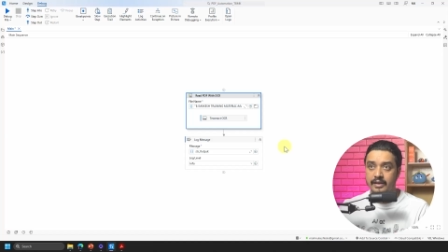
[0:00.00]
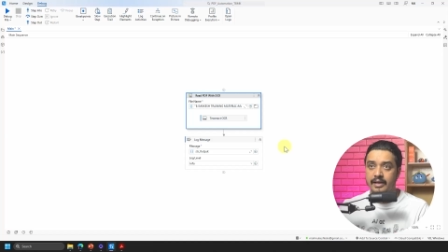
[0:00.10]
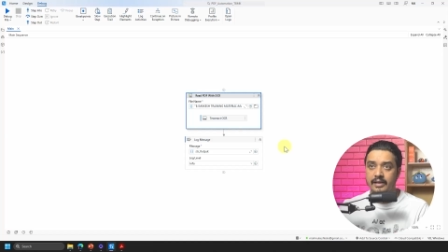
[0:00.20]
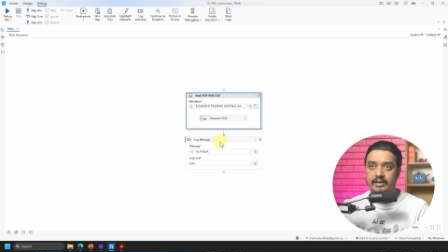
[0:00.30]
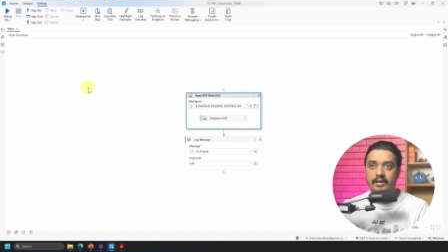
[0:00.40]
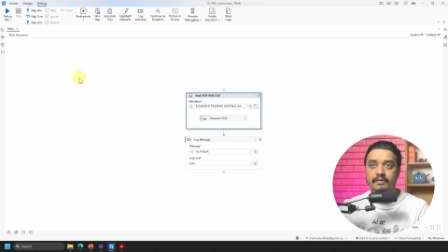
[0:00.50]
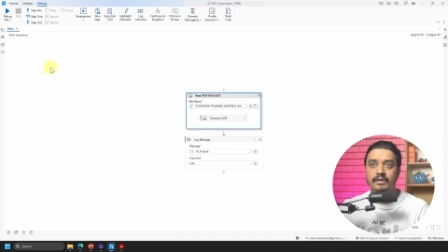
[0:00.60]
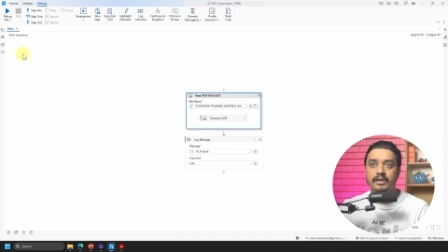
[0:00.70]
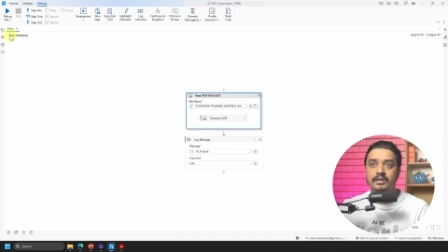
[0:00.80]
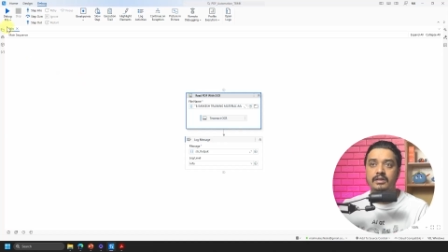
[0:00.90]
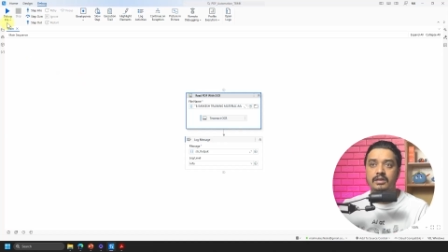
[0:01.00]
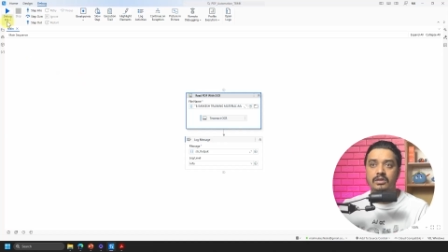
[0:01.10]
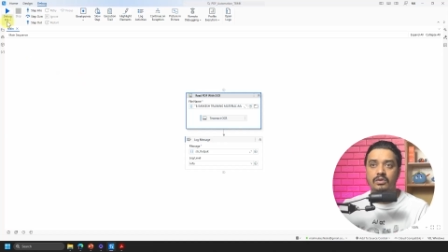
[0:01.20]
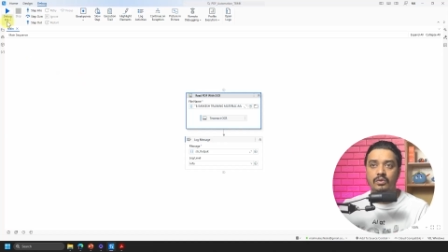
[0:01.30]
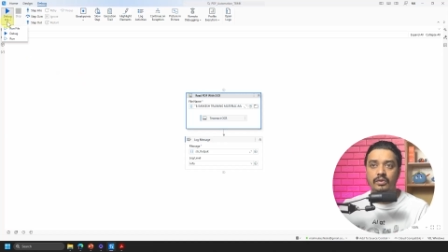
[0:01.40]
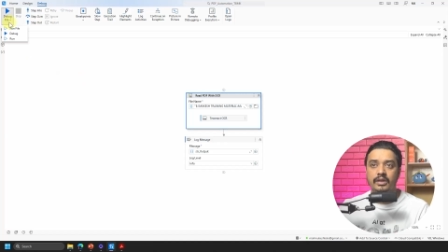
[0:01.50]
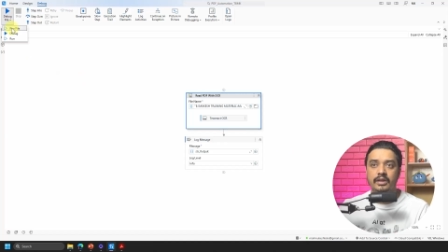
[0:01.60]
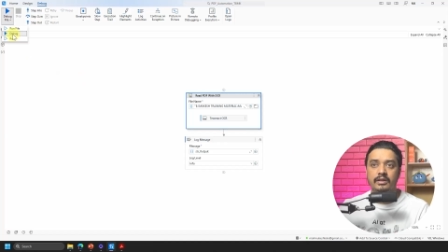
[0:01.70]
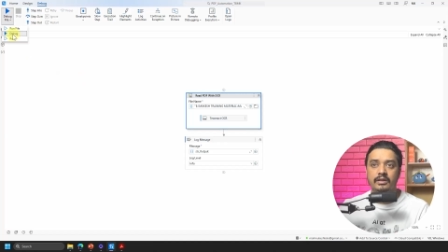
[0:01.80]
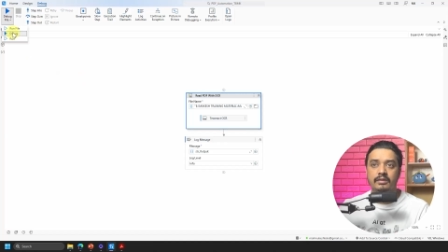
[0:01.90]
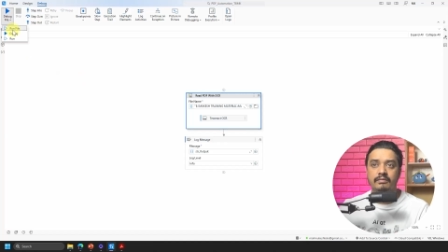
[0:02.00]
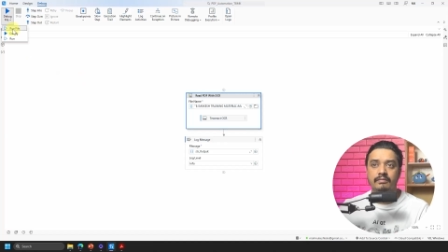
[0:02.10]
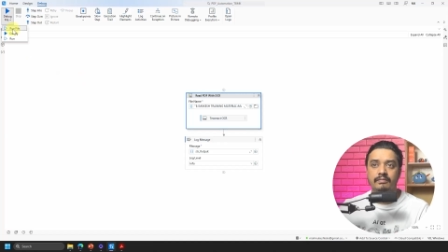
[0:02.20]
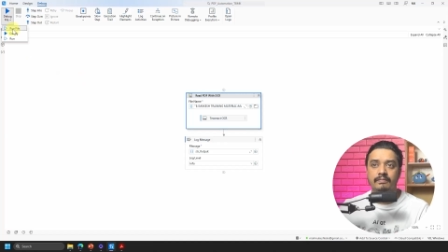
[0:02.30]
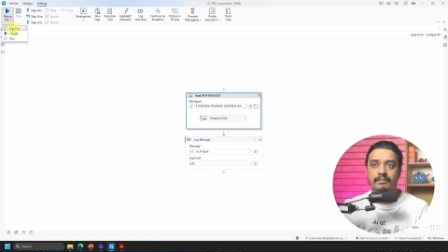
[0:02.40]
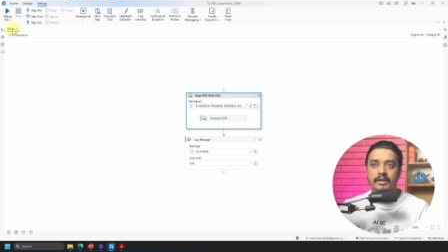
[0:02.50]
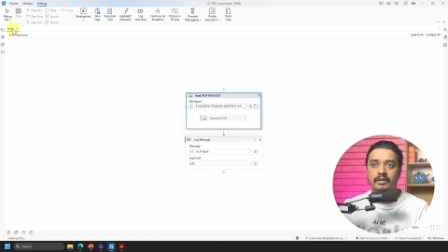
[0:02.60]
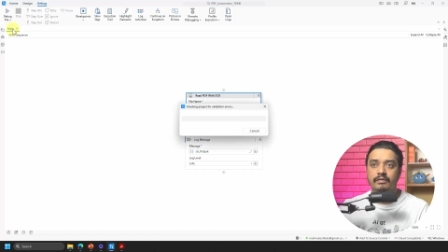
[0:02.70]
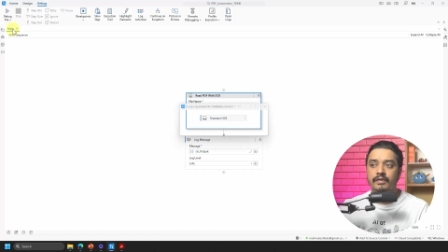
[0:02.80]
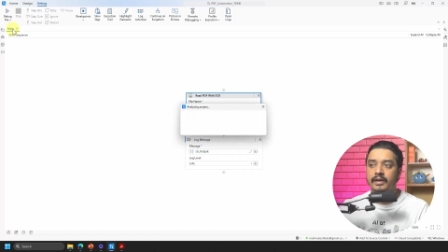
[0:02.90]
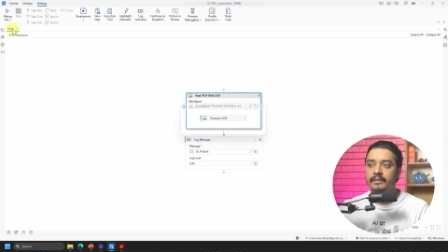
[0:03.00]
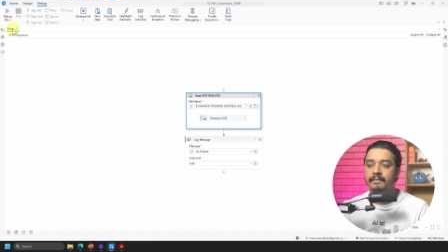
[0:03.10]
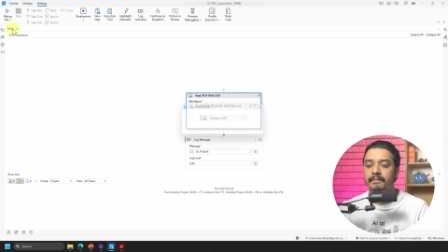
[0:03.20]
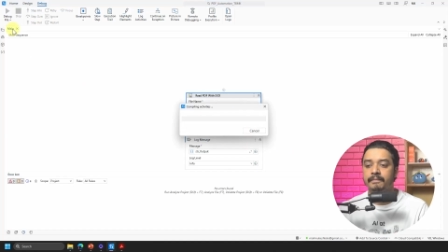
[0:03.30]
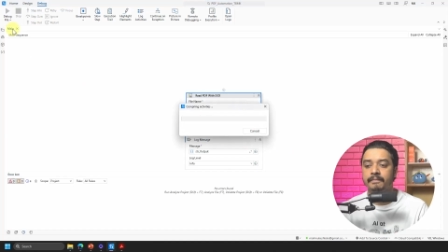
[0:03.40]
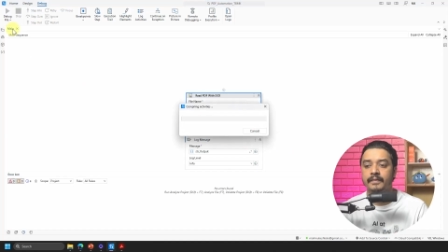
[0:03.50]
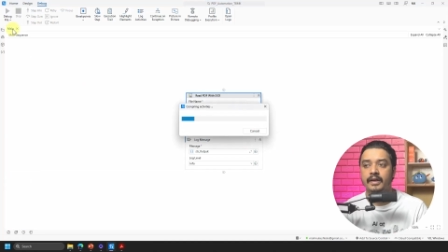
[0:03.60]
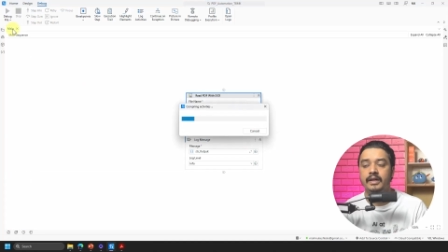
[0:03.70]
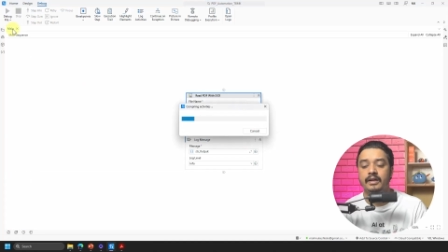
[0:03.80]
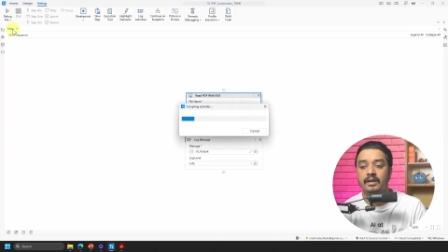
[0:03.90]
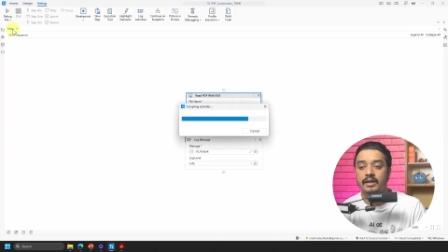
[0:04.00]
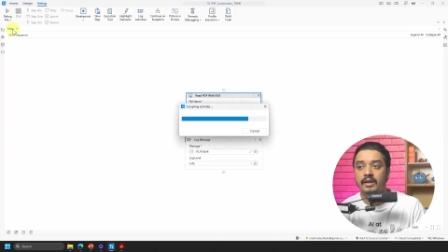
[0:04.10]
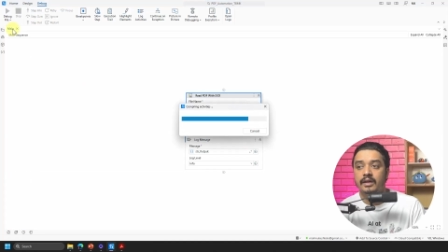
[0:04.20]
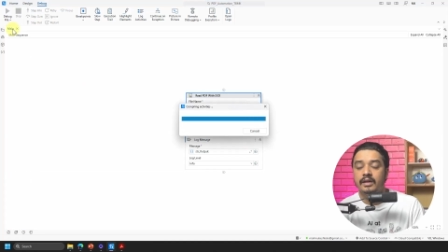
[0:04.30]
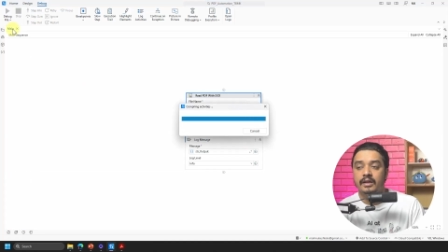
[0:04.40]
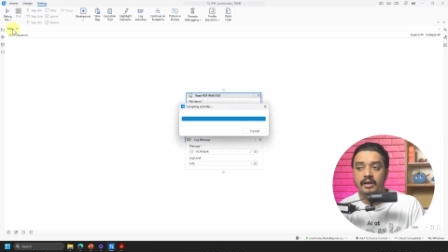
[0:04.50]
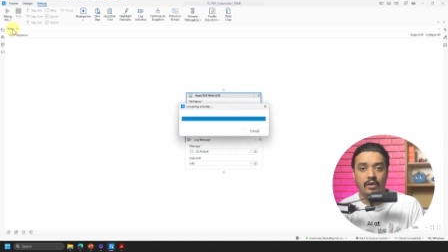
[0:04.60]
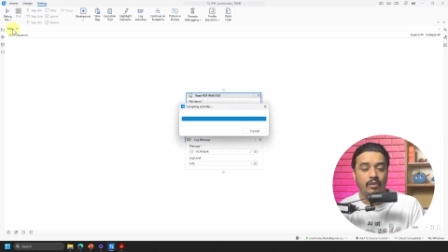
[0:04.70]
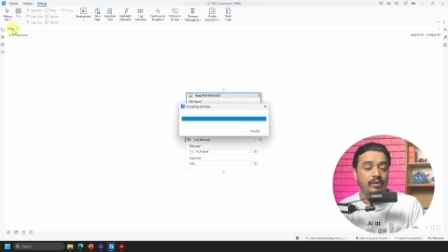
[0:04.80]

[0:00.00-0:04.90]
I'll save this, go here, run the file, right? Now